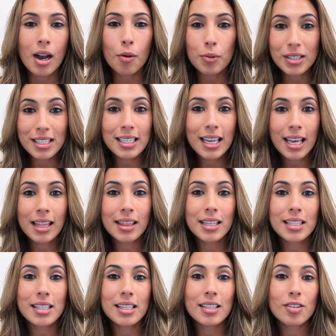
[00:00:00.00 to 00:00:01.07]
Once again,
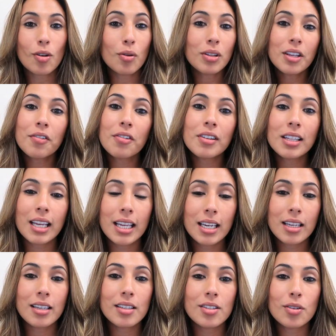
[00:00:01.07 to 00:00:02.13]
this is only for
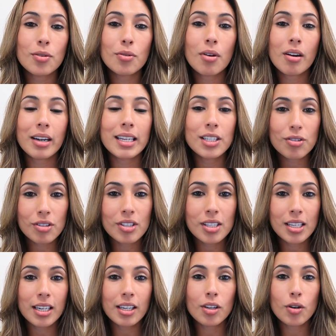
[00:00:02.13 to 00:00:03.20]
ladies who are
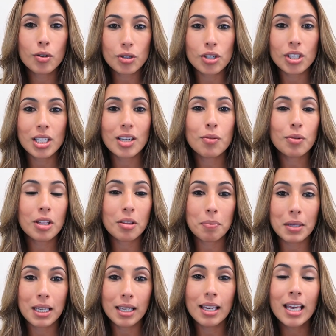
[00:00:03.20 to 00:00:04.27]
interested in coaching with
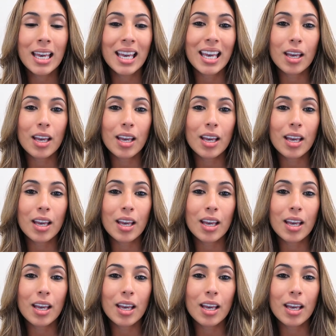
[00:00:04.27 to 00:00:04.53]
me.